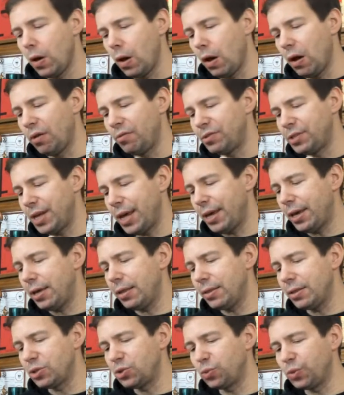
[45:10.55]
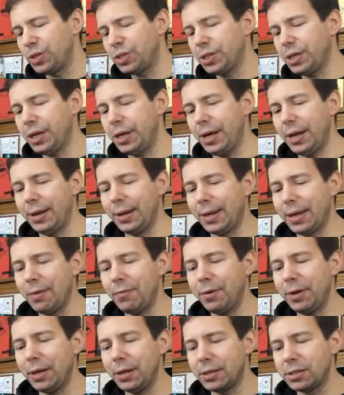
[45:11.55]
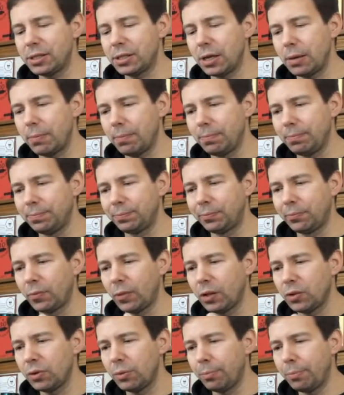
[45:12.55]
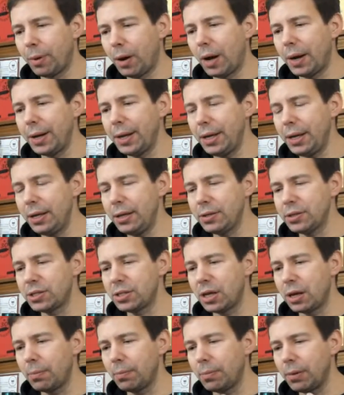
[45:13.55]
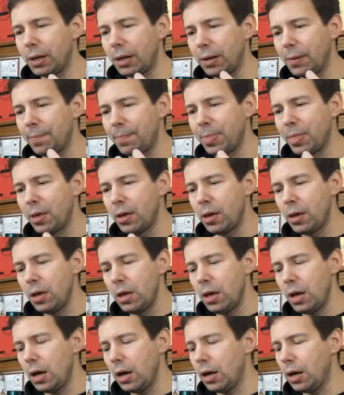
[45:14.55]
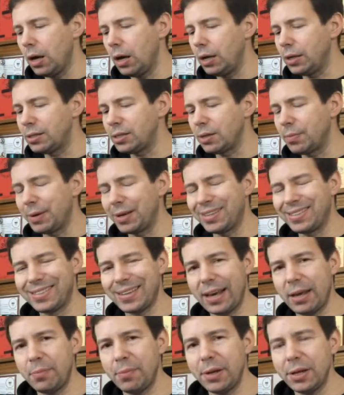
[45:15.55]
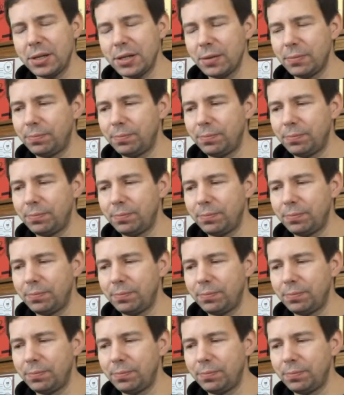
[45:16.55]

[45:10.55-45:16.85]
of taking this whiskey and giving it some body, some excitement.